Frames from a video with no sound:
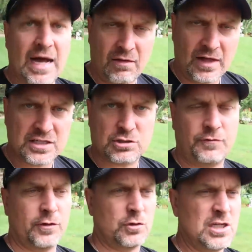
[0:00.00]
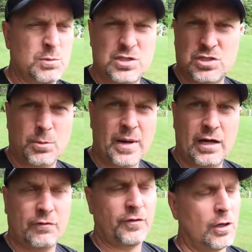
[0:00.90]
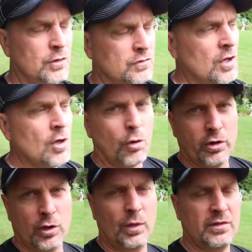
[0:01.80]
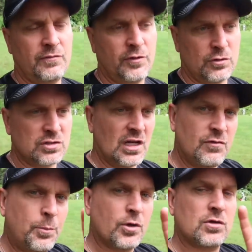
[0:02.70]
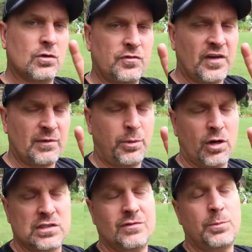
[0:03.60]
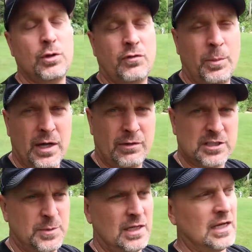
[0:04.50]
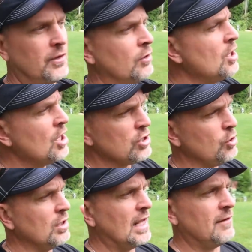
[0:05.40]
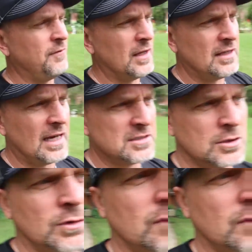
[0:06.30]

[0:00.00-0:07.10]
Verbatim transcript: biological filtration, which is your biofalls or your wetland filters. And if you put those 5 parts of a beautiful pond recipe together, you can have fantastic